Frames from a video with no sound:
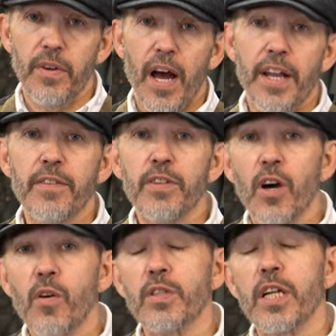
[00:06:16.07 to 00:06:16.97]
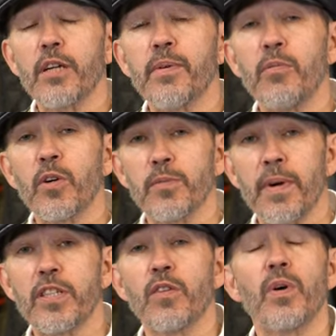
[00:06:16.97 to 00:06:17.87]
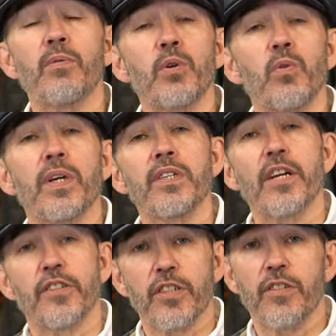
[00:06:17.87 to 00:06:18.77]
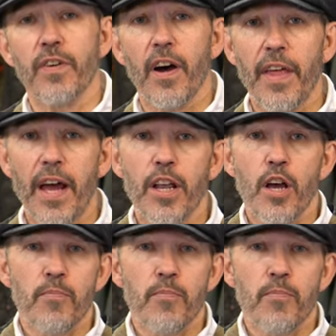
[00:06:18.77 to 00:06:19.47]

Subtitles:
And even though it was a little bit more expensive, we would always justify that.